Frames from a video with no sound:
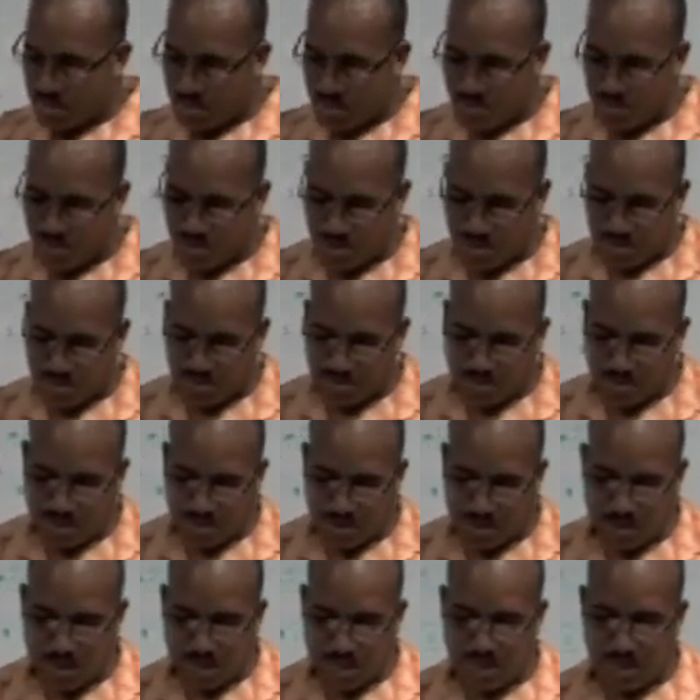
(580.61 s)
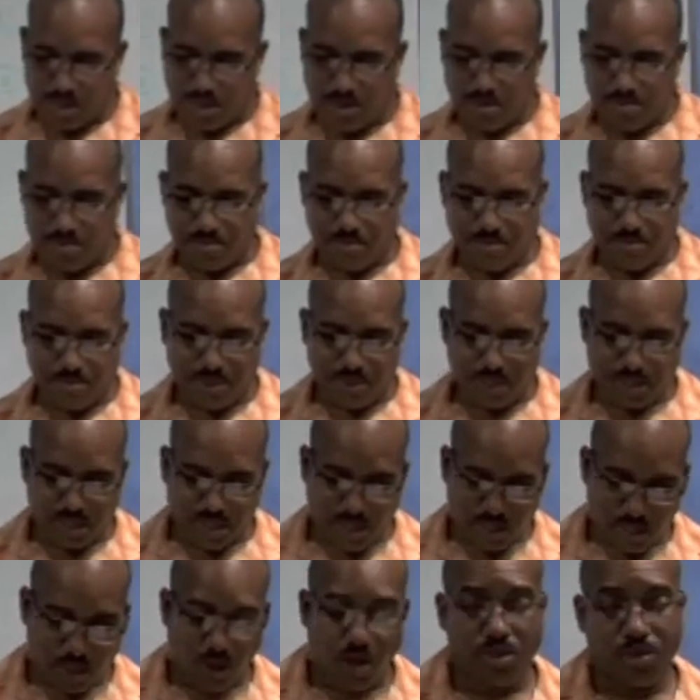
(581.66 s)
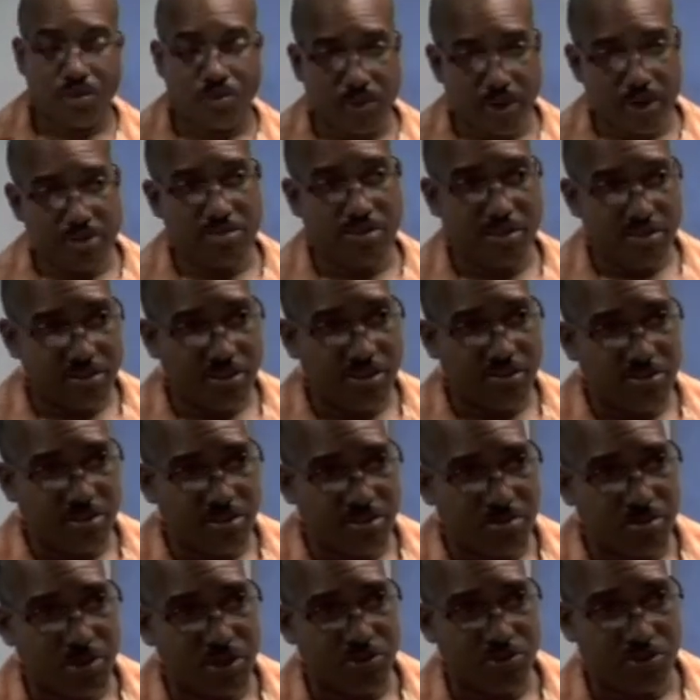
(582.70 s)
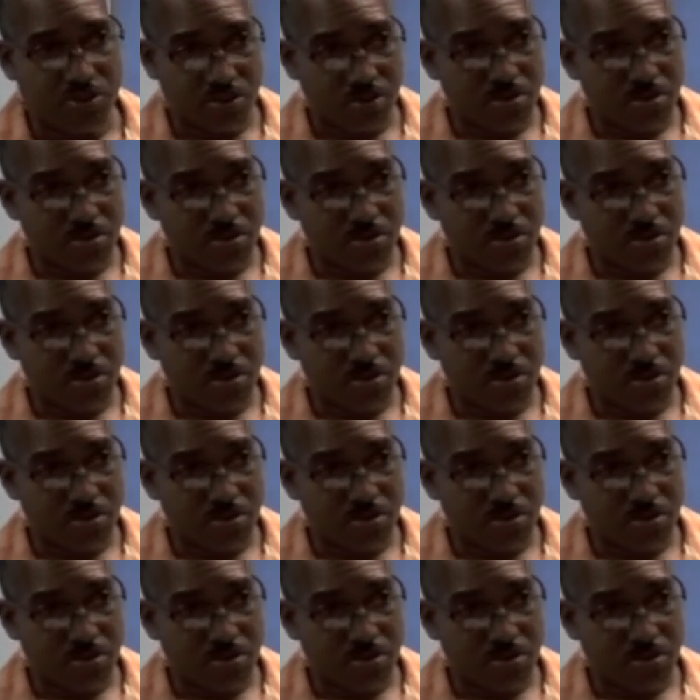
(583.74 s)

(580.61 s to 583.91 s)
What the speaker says: matrix, not the weighted adjacency matrix,